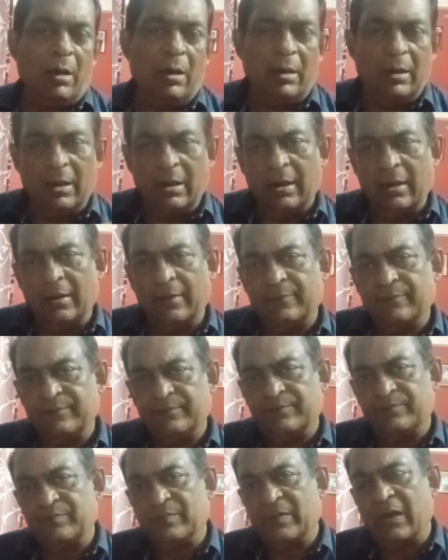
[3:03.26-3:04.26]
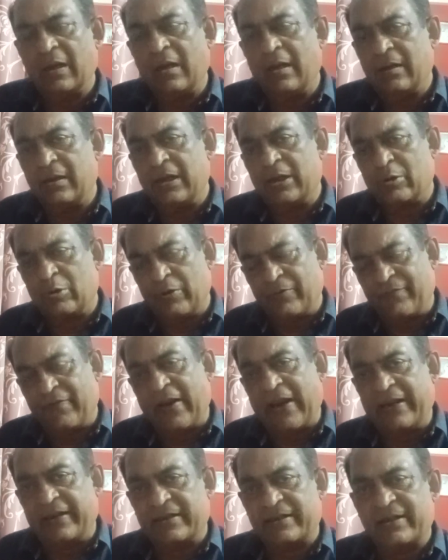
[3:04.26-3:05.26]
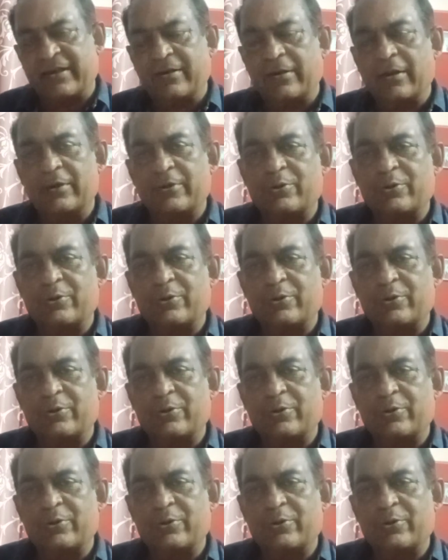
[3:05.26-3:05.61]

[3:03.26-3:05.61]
nucleophase.